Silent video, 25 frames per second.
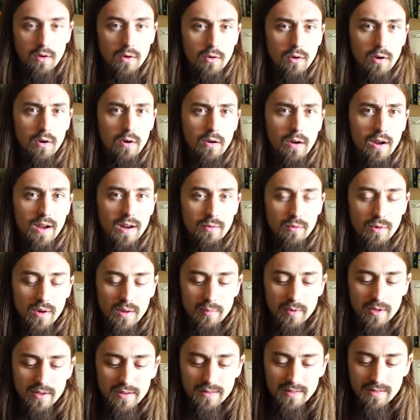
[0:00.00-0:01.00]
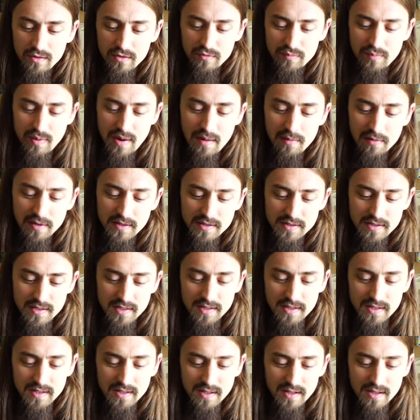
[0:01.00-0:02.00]
Grosgrain ribbon. You've probably
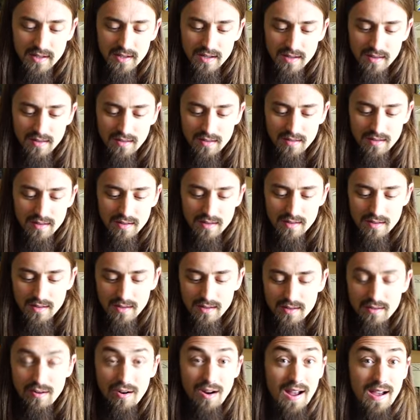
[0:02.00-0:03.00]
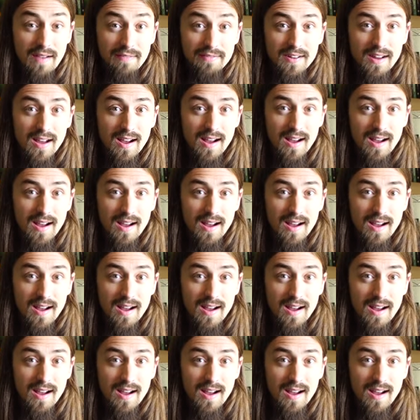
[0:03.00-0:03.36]
seen it in the craft